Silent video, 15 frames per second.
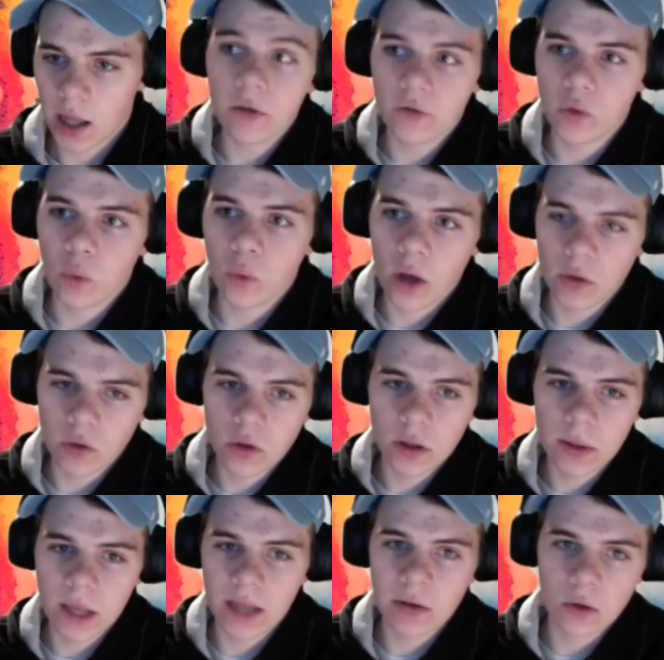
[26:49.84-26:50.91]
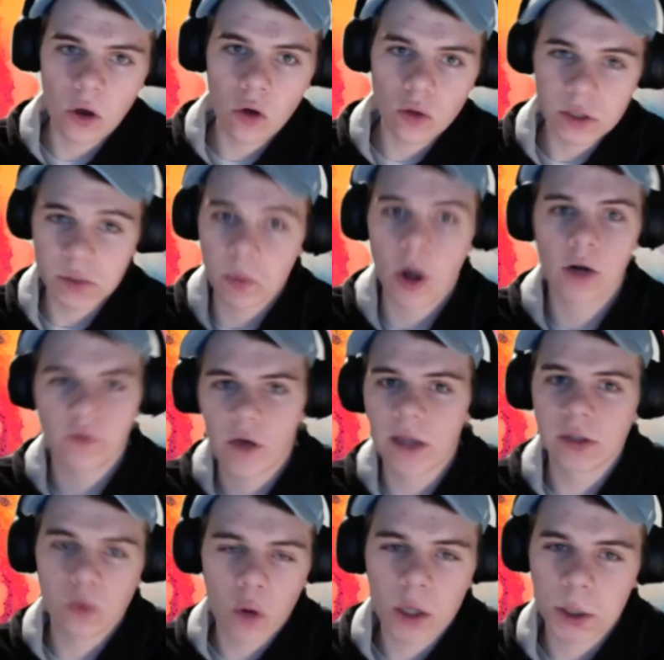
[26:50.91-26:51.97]
you want, you could then go to Spotify
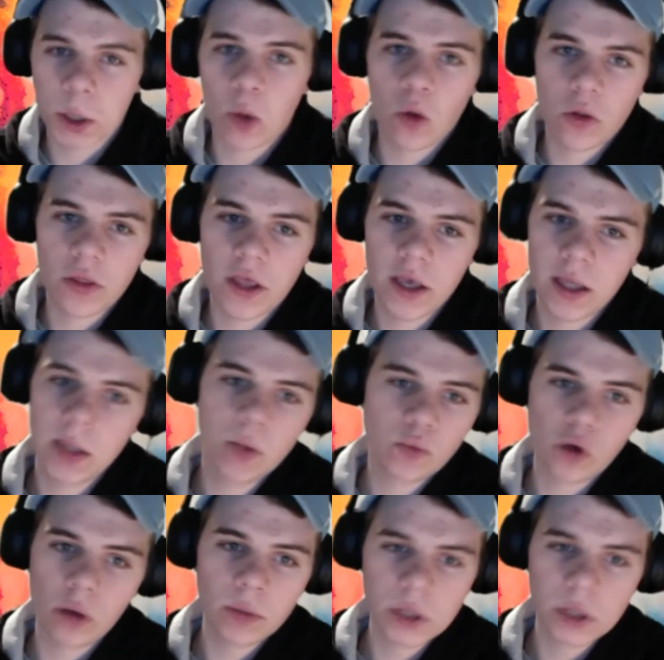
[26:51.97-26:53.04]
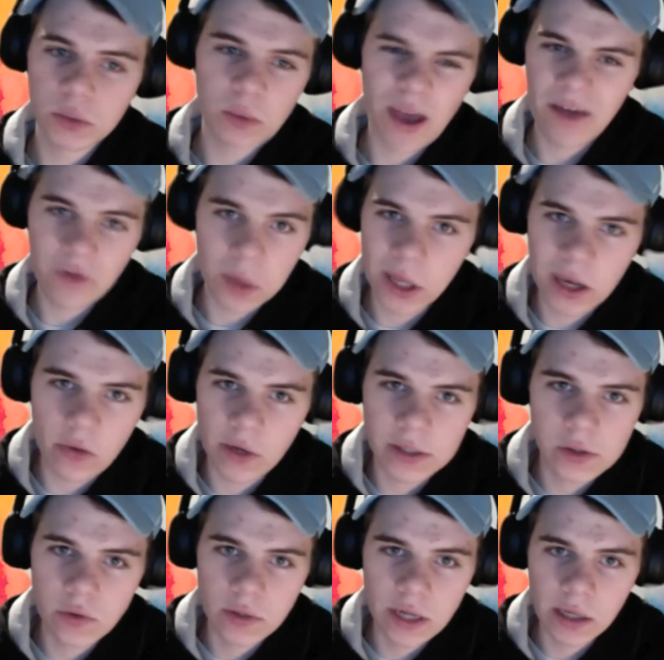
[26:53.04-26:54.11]
to watch the whole thing, and they'll probably just have a link right
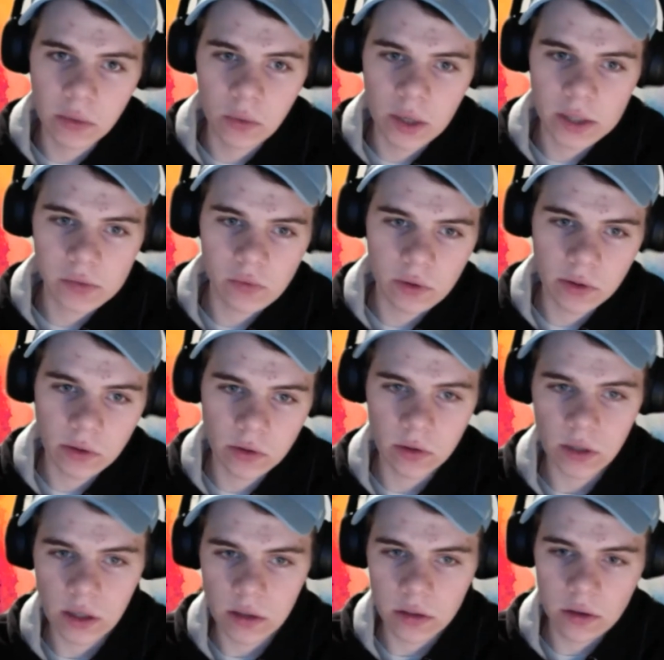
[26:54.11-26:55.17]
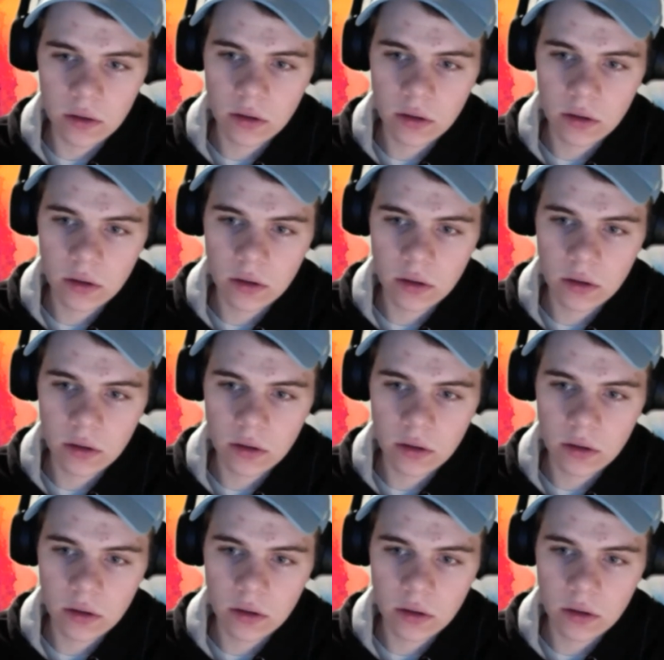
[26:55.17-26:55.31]
to it anyways, right underneath.